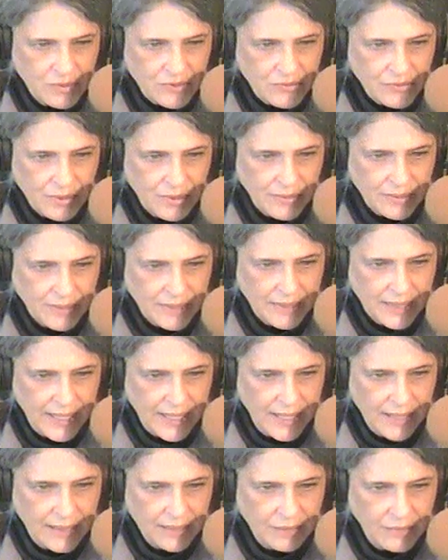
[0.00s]
is throwing the
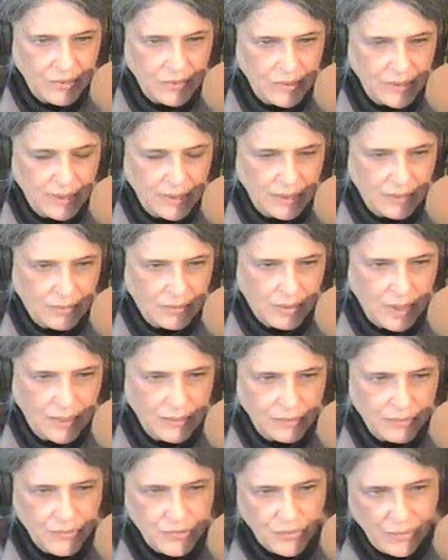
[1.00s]
gay community
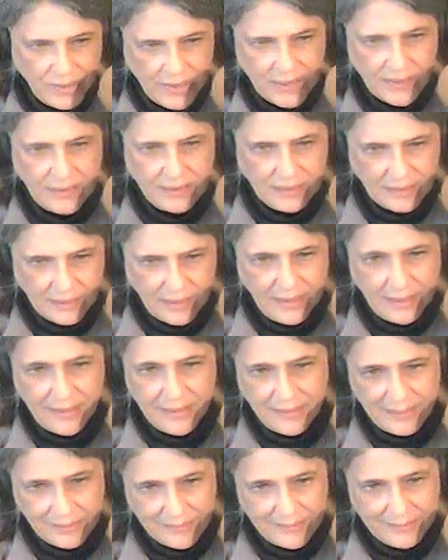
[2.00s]
crumbs. Well,
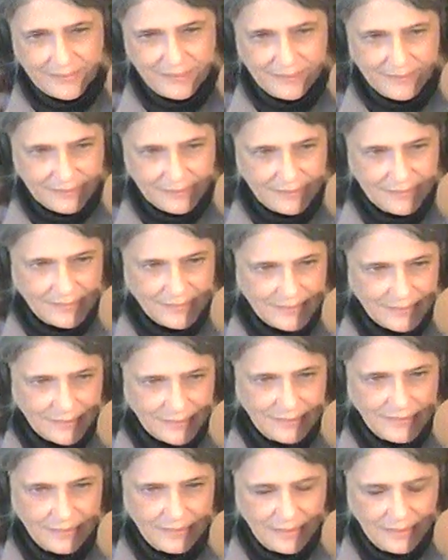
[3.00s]
yeah, listen.
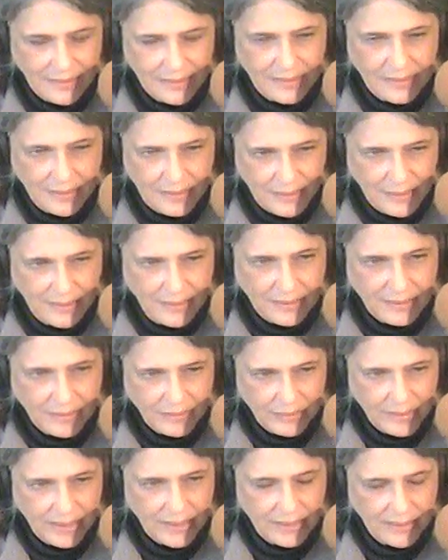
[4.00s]
He can
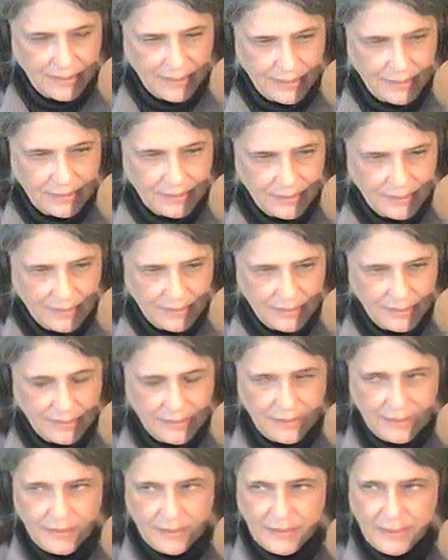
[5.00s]
be
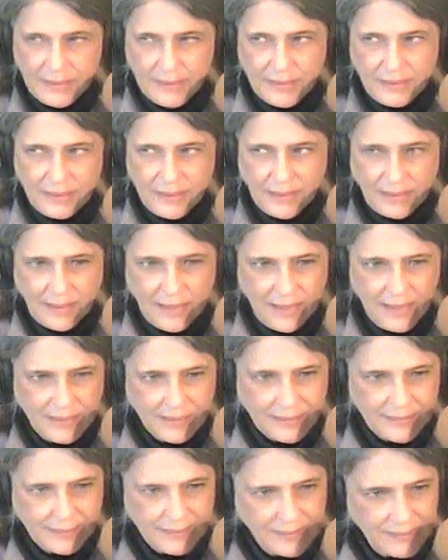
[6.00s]
he
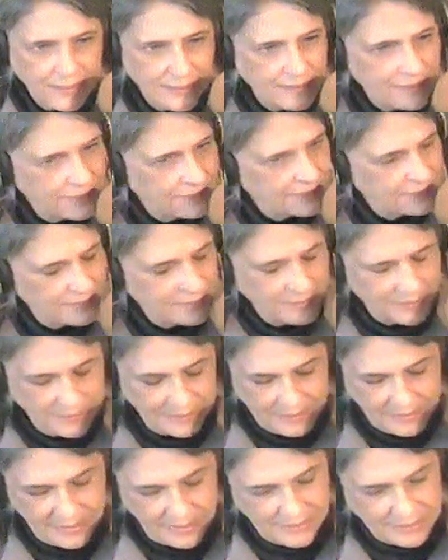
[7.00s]
can't
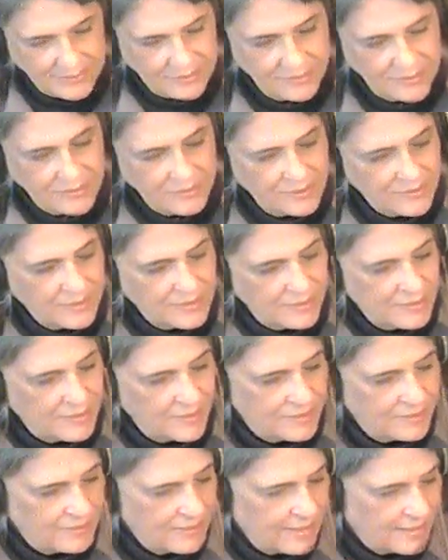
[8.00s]
do it
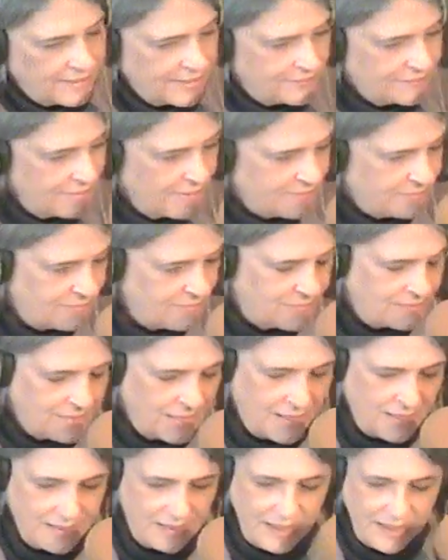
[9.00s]
all. I guess that's a
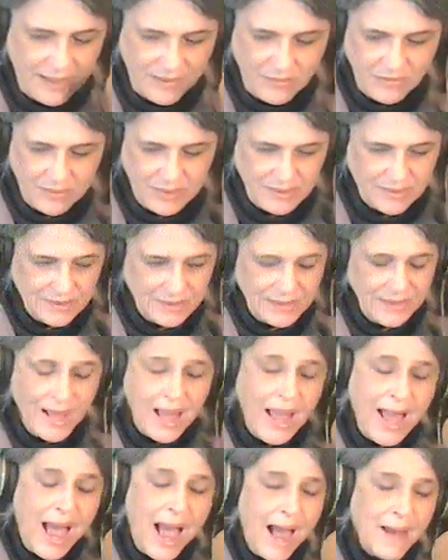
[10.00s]
stand he ain't willing to.
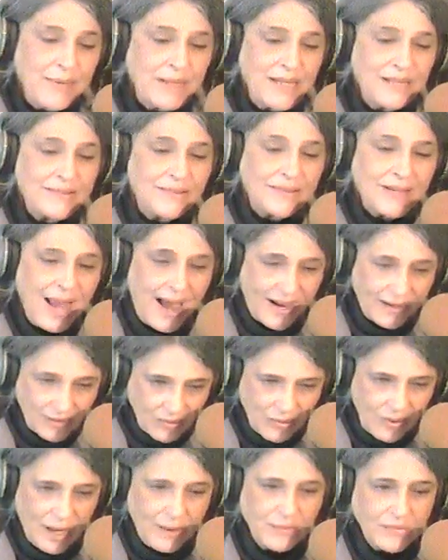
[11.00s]
I mean,
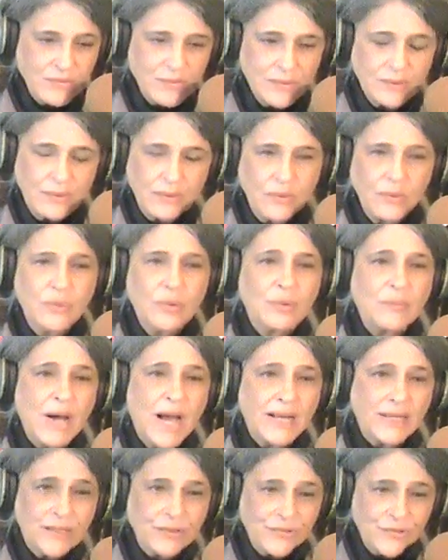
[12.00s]
crumbs. Who am
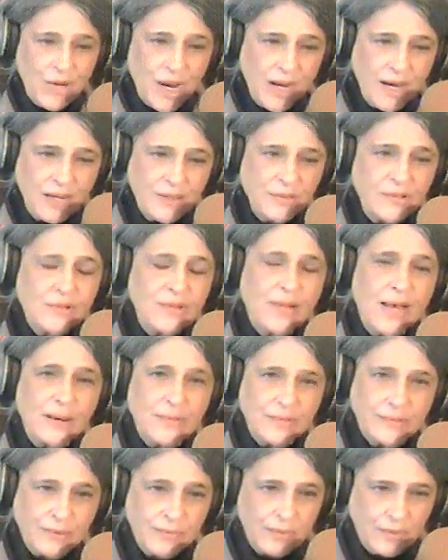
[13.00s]
I to judge? That
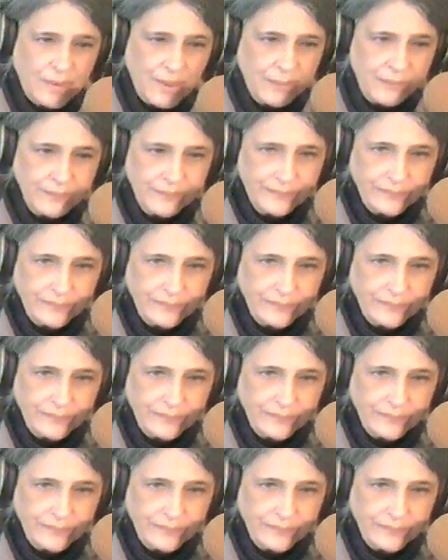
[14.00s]
was a crumb.